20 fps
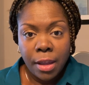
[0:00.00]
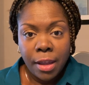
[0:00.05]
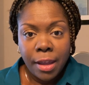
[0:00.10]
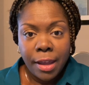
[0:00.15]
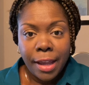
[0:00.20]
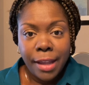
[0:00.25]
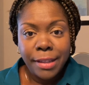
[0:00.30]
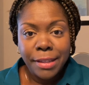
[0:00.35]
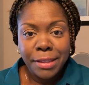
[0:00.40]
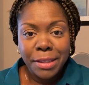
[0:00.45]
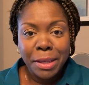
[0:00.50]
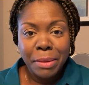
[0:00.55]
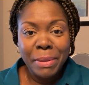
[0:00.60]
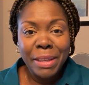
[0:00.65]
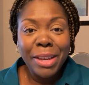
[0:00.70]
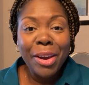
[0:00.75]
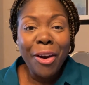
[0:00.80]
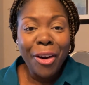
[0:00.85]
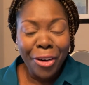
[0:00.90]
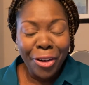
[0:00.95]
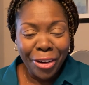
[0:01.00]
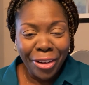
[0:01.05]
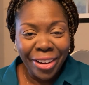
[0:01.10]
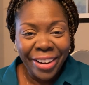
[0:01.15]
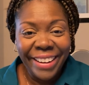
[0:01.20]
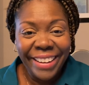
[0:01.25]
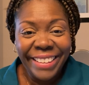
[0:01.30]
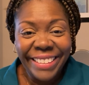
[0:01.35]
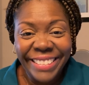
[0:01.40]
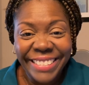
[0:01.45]
And this is gonna be hard
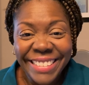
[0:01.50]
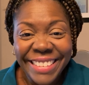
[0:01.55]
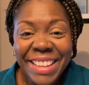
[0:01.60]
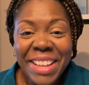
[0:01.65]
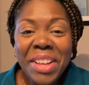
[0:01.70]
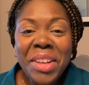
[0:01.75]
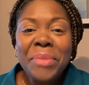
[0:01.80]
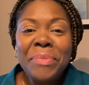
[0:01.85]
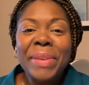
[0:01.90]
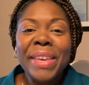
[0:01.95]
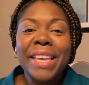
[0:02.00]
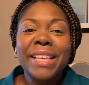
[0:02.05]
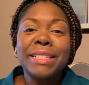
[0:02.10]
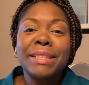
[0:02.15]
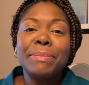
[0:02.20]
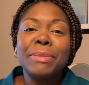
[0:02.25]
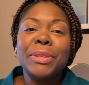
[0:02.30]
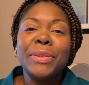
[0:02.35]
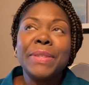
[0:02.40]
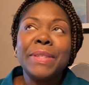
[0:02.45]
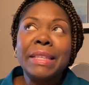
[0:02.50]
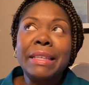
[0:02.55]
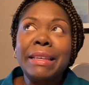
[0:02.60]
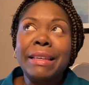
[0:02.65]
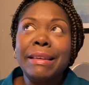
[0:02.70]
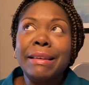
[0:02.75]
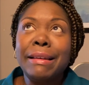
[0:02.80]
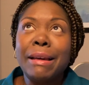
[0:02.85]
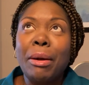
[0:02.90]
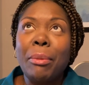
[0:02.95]
because I'm
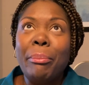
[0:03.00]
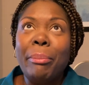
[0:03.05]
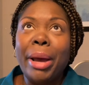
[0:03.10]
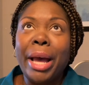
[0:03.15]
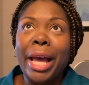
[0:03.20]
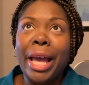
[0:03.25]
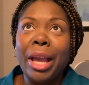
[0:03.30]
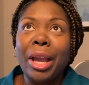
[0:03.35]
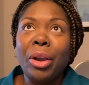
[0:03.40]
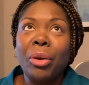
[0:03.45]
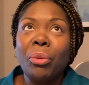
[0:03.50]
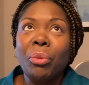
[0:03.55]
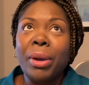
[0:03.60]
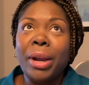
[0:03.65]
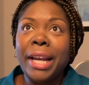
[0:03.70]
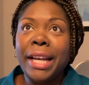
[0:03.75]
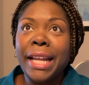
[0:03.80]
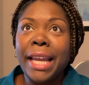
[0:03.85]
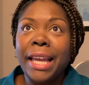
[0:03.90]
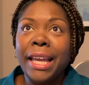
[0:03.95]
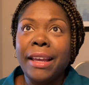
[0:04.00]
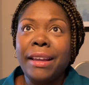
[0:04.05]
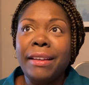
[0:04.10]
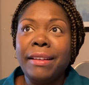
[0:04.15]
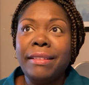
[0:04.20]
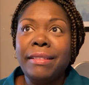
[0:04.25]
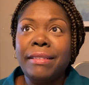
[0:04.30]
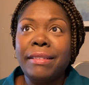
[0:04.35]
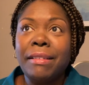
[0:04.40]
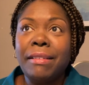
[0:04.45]
using my right
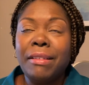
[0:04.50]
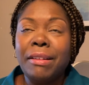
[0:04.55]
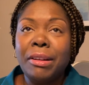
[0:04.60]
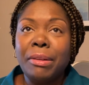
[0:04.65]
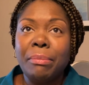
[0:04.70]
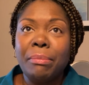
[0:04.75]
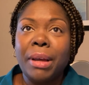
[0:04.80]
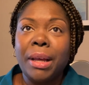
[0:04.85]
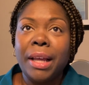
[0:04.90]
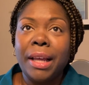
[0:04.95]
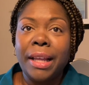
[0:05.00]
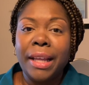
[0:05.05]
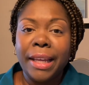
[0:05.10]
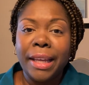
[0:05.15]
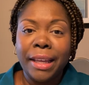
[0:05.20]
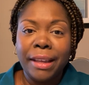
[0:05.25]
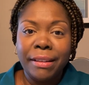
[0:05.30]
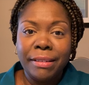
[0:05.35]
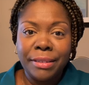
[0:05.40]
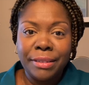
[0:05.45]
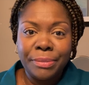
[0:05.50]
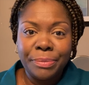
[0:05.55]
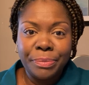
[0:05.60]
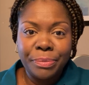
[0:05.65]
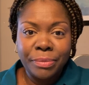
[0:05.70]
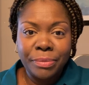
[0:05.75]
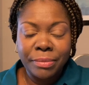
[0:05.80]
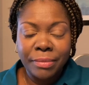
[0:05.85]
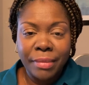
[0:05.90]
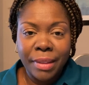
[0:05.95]
hand on my
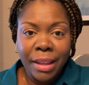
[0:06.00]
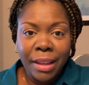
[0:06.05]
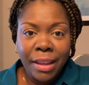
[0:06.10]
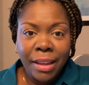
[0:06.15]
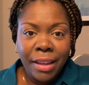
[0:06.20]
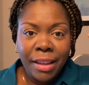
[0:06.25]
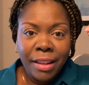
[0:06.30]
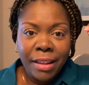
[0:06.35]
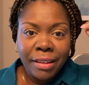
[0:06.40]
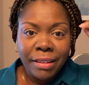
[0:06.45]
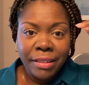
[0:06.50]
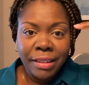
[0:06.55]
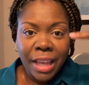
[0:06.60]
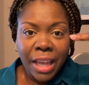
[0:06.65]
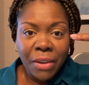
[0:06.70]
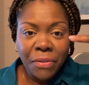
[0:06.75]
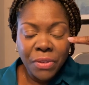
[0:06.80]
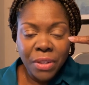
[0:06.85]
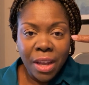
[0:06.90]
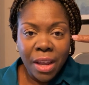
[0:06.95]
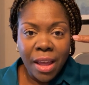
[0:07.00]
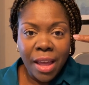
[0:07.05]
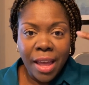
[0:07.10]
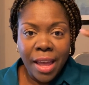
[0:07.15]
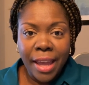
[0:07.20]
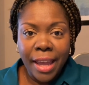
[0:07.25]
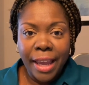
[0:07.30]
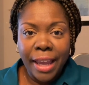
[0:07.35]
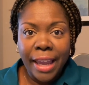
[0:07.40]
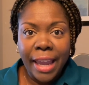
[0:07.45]
left
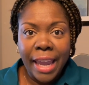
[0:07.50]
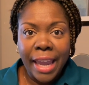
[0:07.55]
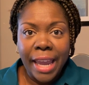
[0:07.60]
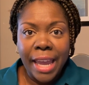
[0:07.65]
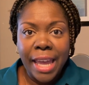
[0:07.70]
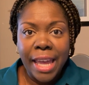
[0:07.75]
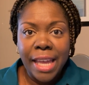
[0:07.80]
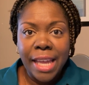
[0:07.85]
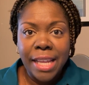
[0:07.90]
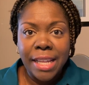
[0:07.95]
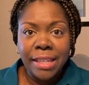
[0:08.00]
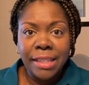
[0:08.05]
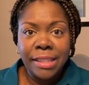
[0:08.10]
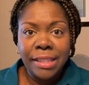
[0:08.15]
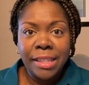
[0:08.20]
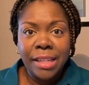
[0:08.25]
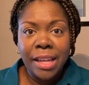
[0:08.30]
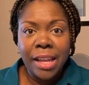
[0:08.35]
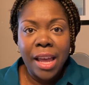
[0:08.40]
eye, and